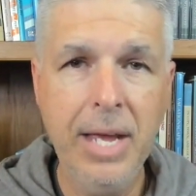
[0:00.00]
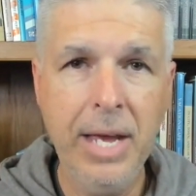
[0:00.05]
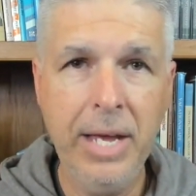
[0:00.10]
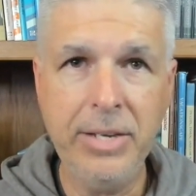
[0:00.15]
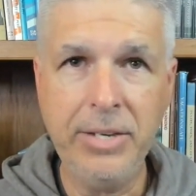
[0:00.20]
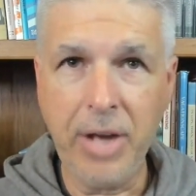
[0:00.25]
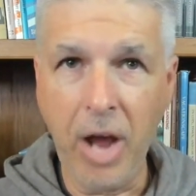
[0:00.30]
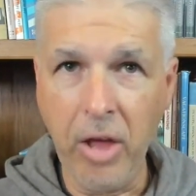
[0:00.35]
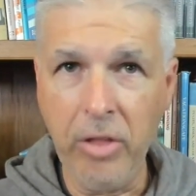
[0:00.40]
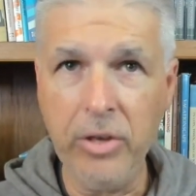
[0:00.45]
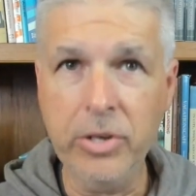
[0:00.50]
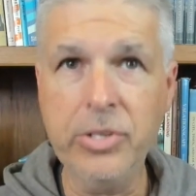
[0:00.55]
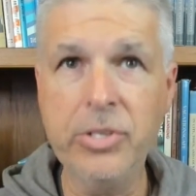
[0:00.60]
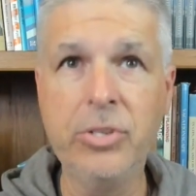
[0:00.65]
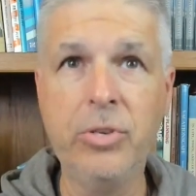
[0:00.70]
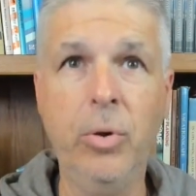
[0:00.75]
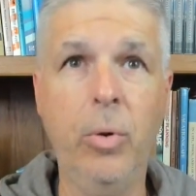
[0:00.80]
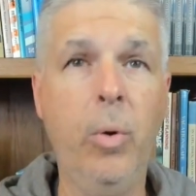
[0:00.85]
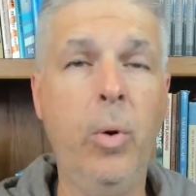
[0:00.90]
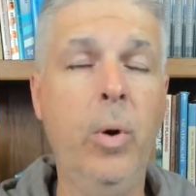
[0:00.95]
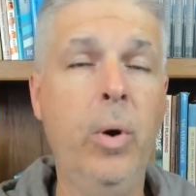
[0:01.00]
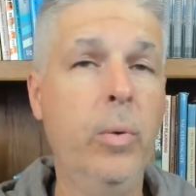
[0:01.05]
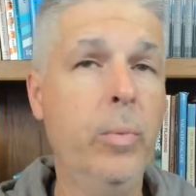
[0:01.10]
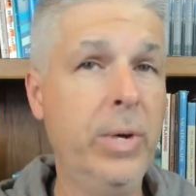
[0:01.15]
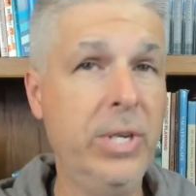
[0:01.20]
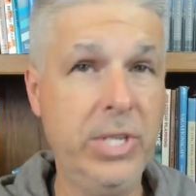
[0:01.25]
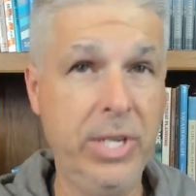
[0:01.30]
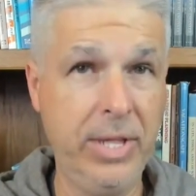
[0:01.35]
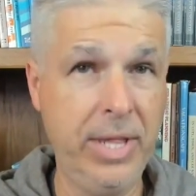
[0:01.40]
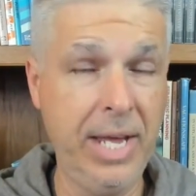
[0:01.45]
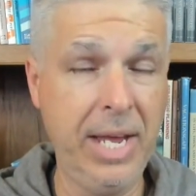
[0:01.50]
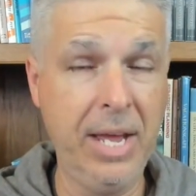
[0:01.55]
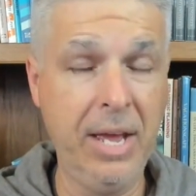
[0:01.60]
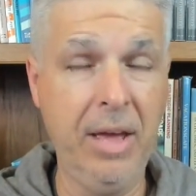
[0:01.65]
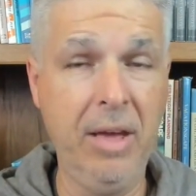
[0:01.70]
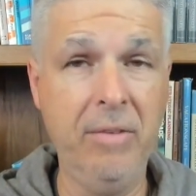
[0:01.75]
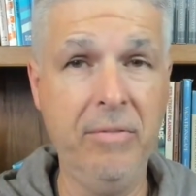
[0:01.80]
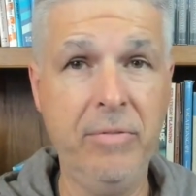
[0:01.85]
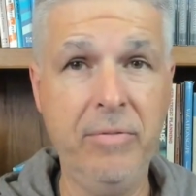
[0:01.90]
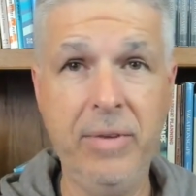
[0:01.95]
A dollar store we should think
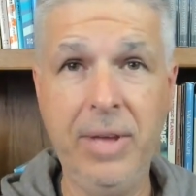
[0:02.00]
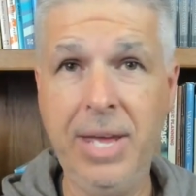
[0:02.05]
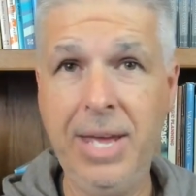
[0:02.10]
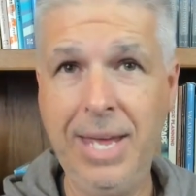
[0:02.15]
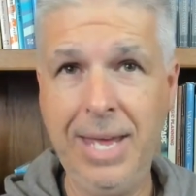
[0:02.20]
of